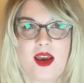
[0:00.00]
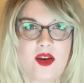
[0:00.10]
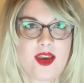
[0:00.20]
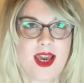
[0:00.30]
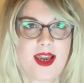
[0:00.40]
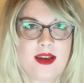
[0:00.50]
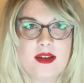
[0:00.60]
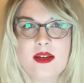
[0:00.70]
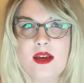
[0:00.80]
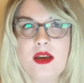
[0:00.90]
Okay,
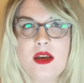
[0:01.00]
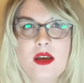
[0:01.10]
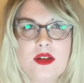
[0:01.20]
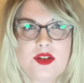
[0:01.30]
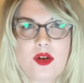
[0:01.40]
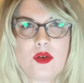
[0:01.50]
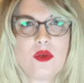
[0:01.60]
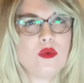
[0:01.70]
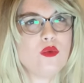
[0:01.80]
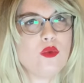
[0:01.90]
so
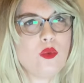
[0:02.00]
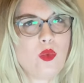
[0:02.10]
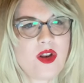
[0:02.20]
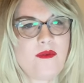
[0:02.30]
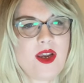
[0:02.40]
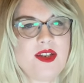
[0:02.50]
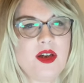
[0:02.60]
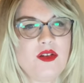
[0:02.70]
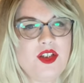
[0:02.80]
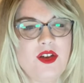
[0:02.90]
what if I
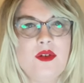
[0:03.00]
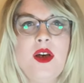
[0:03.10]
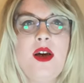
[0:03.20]
told you